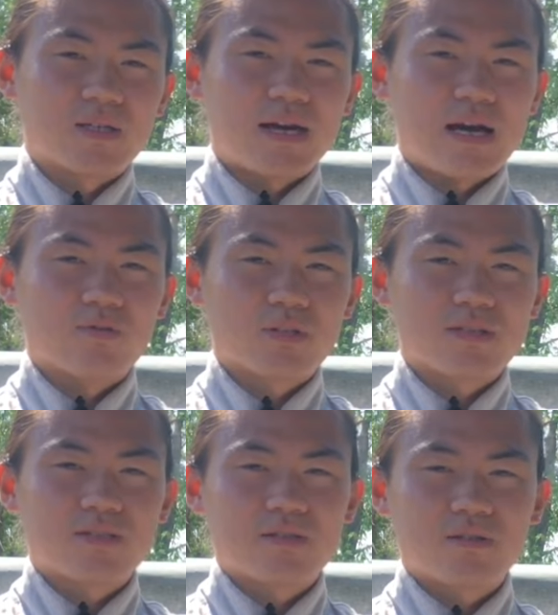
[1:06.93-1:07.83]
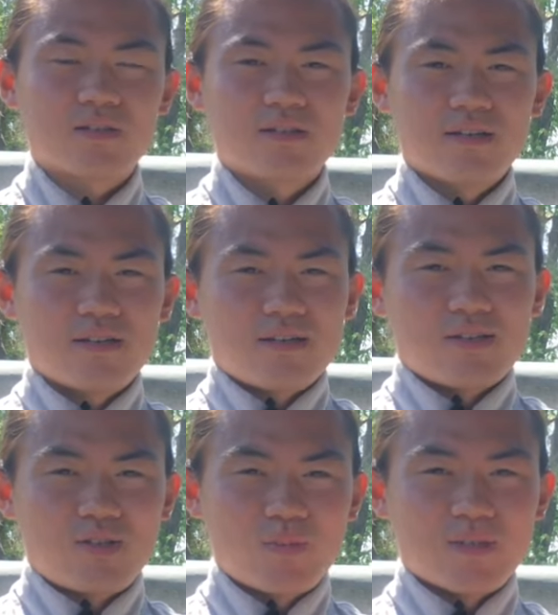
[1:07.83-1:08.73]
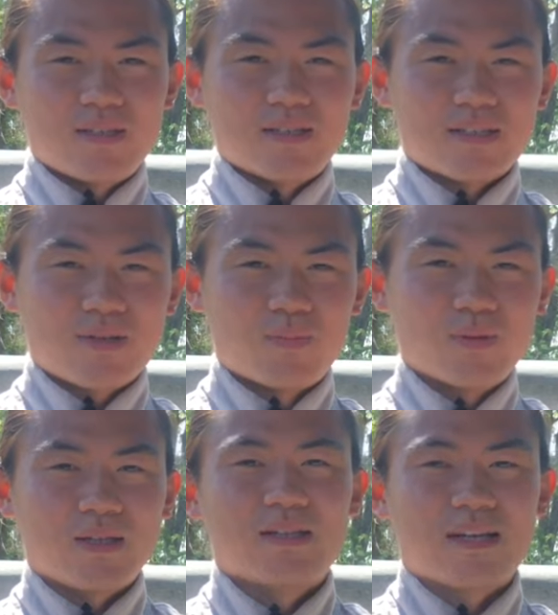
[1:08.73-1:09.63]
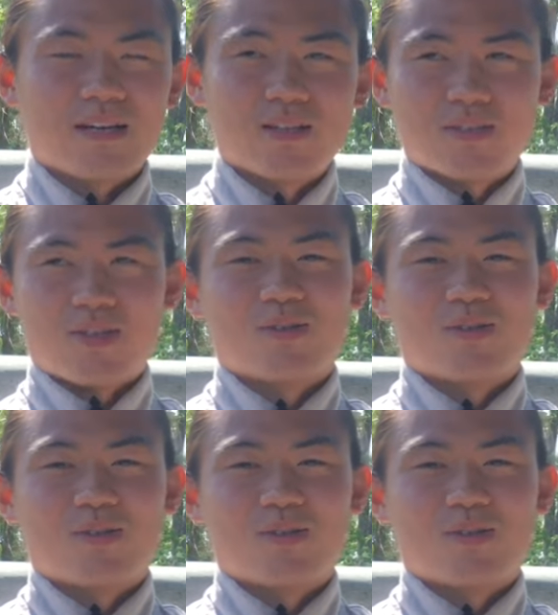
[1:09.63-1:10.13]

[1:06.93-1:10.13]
I would consider it to be completely like on another